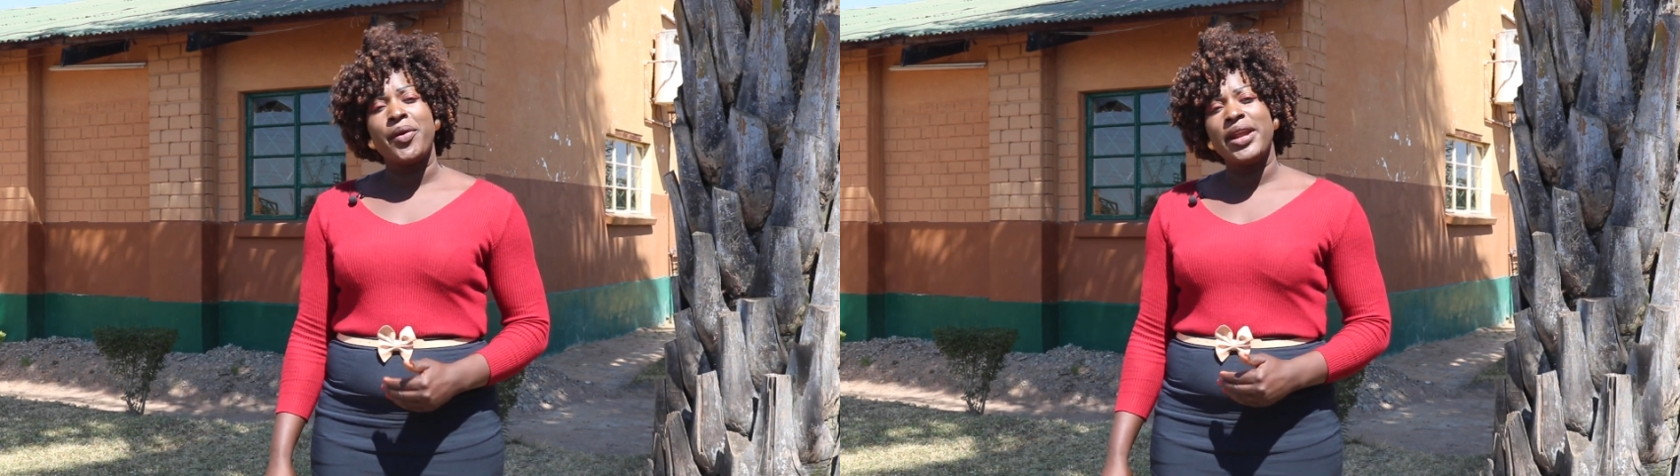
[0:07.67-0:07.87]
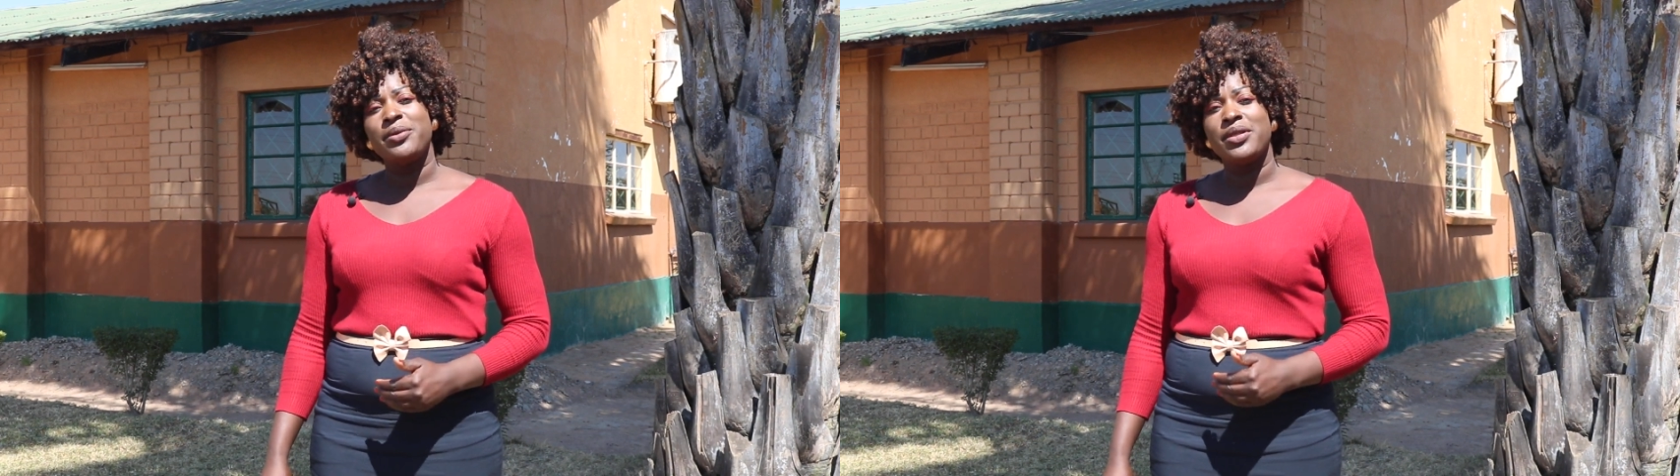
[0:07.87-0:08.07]

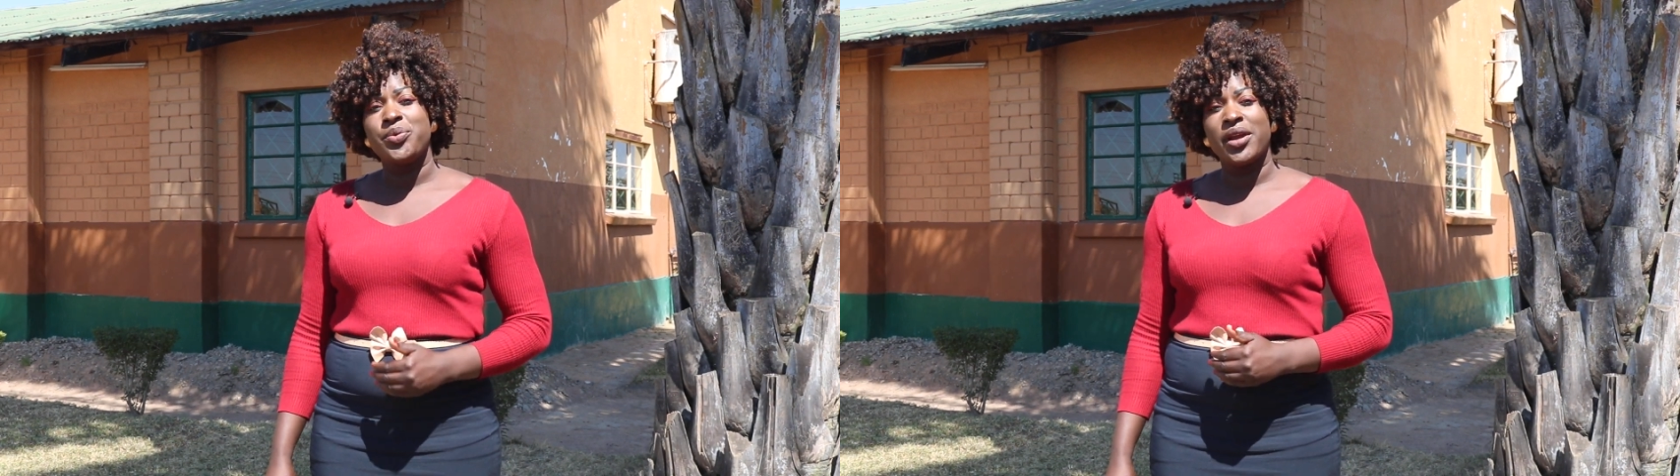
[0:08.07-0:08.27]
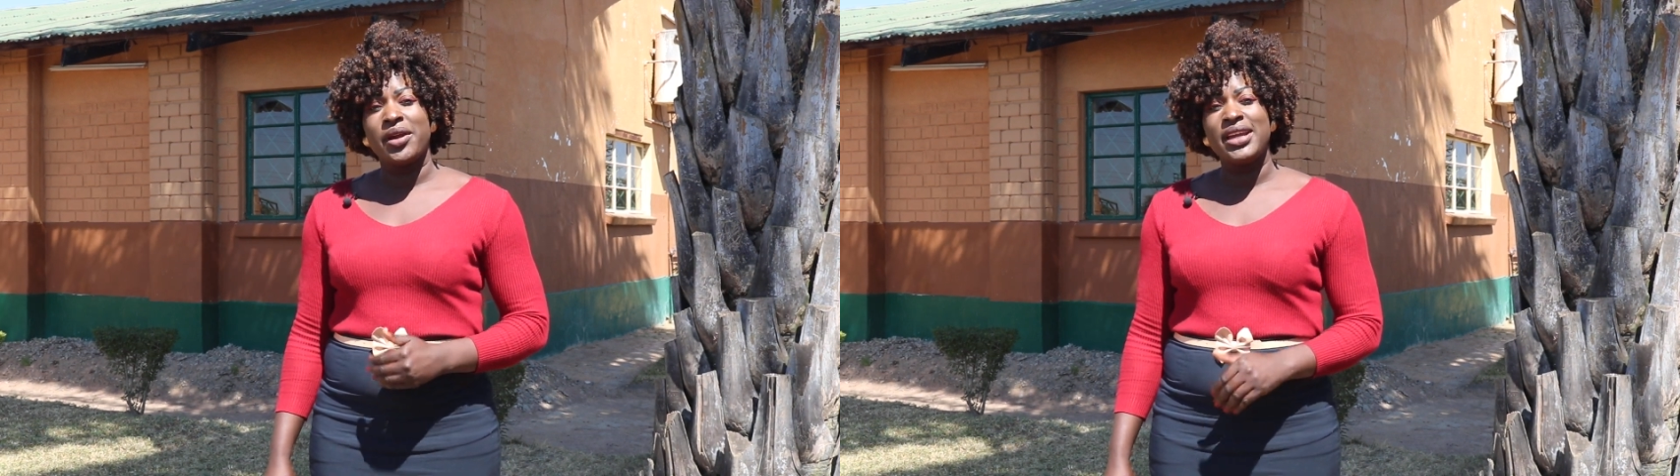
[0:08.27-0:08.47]
married
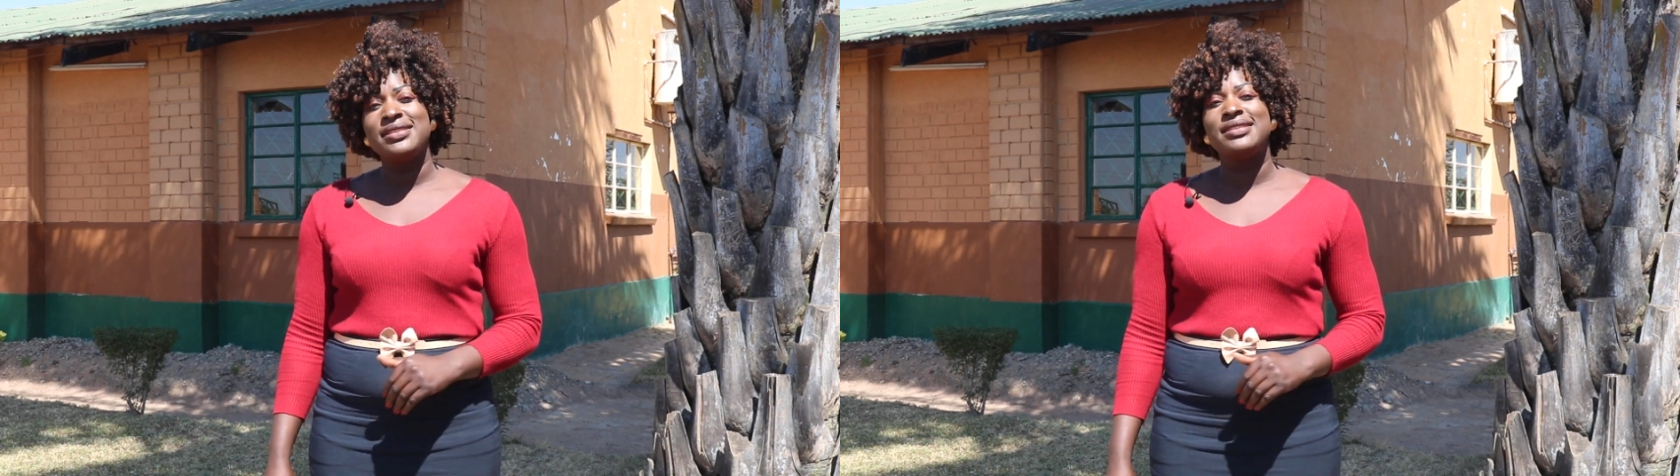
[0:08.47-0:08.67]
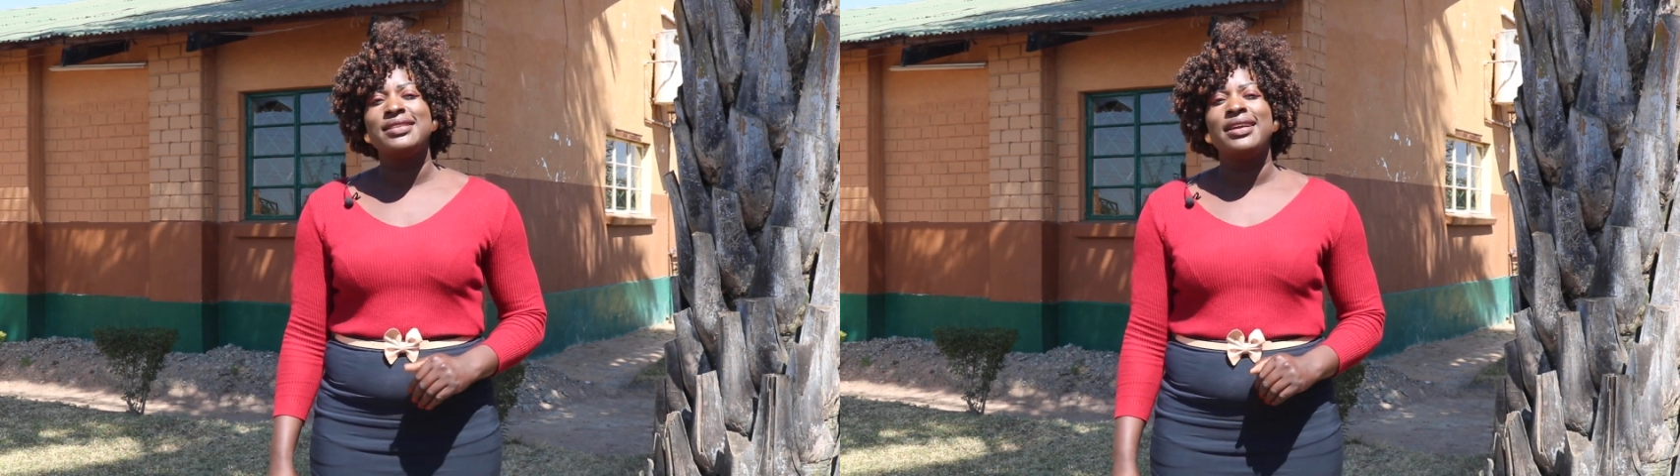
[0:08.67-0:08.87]
with 3
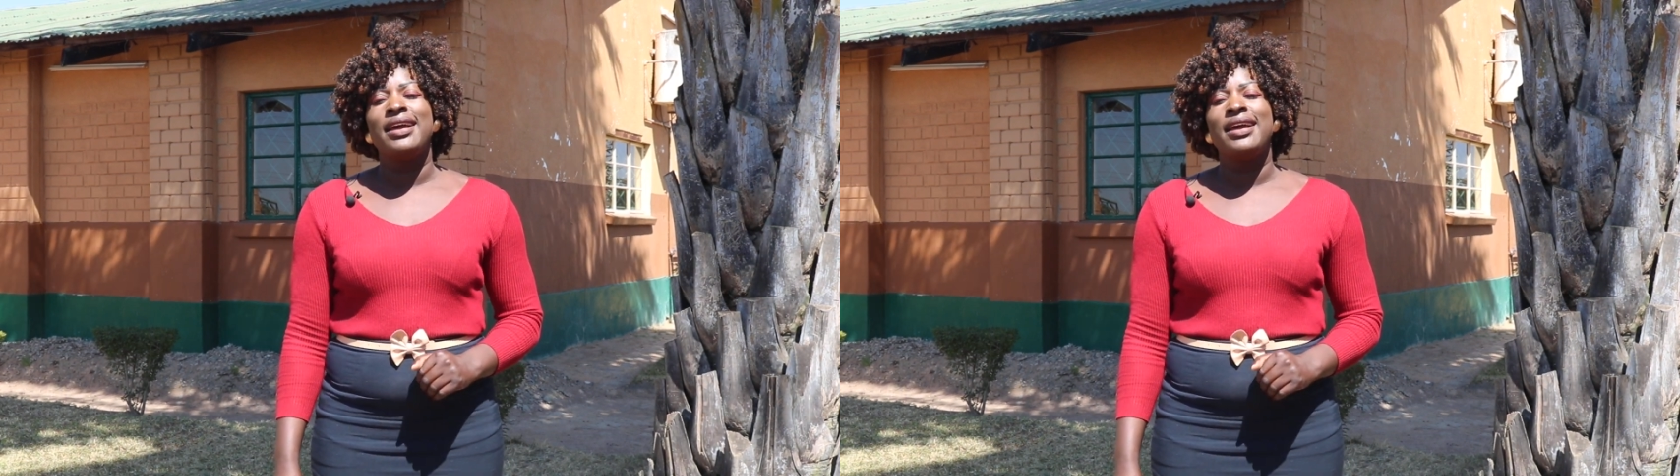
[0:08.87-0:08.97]
kids.